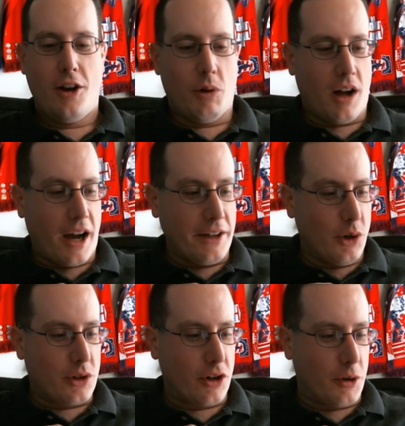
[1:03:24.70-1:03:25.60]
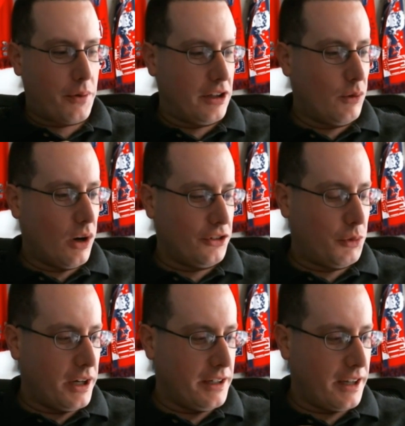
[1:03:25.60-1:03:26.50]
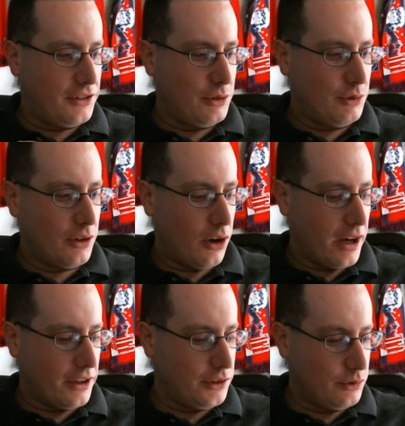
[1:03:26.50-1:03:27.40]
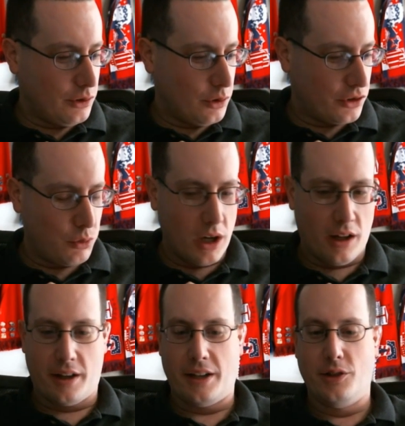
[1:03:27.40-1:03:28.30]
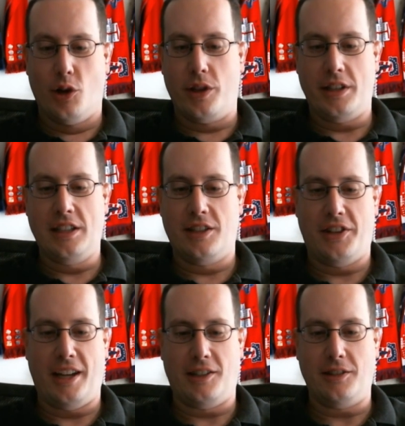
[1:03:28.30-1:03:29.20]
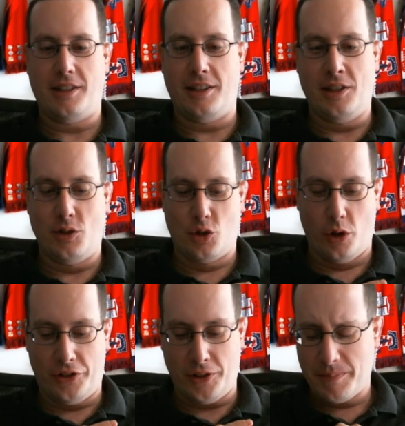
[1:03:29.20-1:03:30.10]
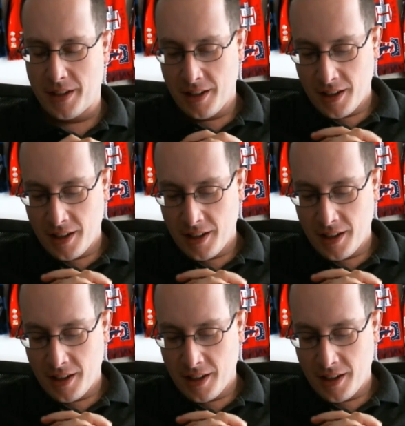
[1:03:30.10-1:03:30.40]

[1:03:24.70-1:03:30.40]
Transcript: Well, I know Kurt pretty well, Dwayne, as you know, as you do as well, and I know that he can take it and he enjoys it.